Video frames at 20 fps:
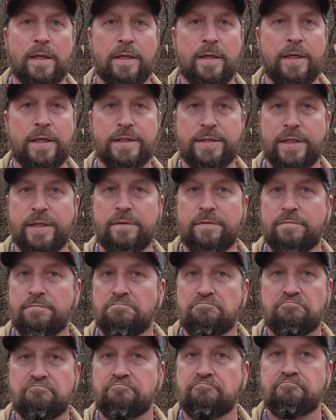Is it
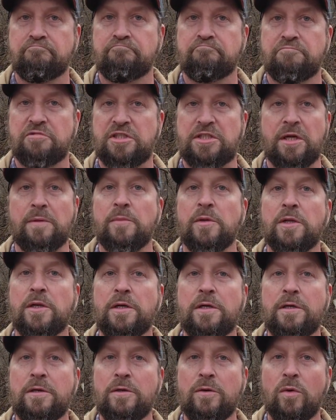
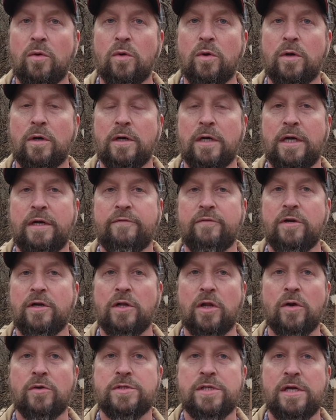similar or even
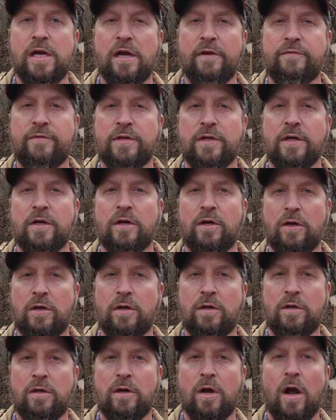close enough to
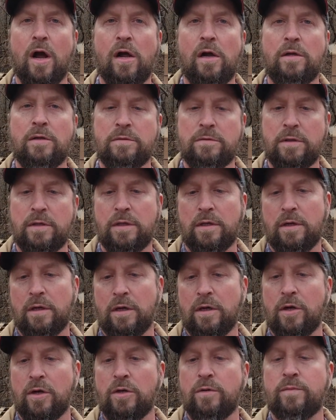call
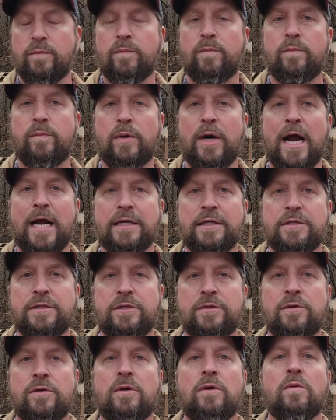a good practice
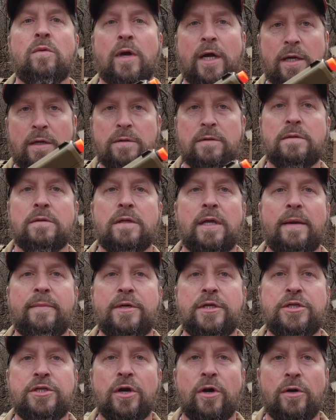tool? Well, let me show